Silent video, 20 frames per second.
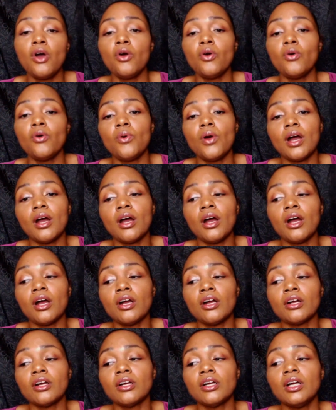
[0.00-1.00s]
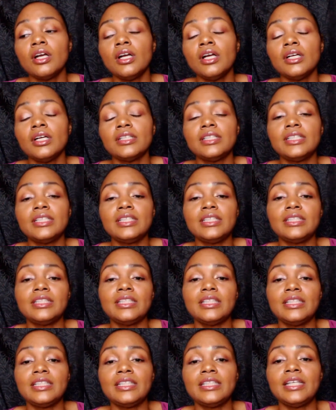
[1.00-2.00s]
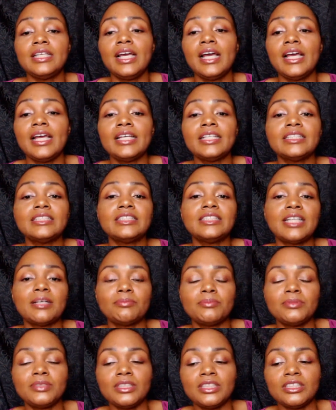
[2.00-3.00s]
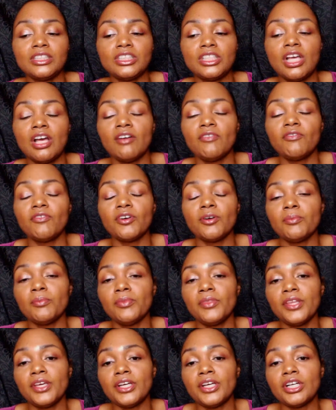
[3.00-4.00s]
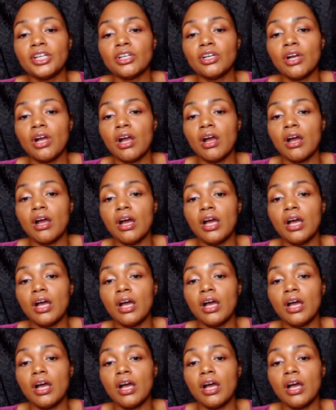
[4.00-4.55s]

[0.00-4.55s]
who are getting the acceptance from their